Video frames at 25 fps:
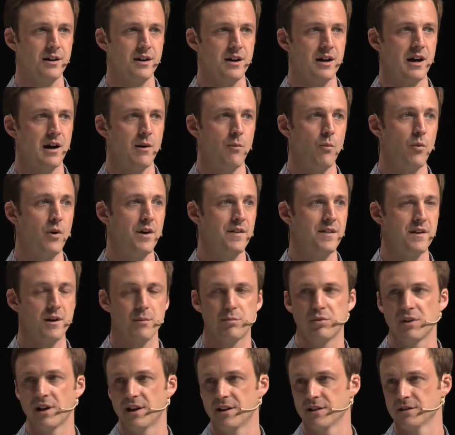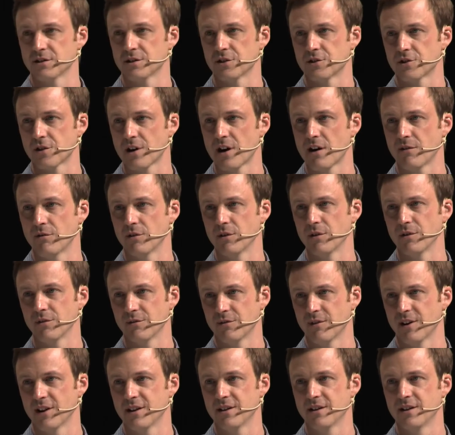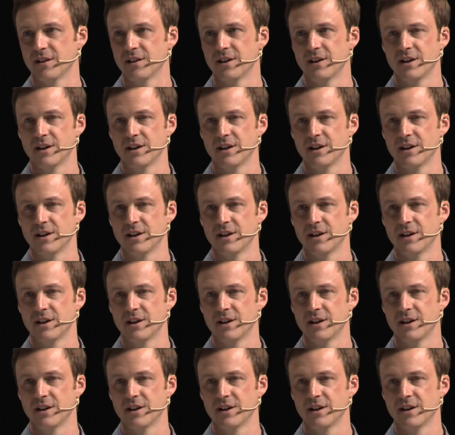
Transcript: on when they're planning to travel, right?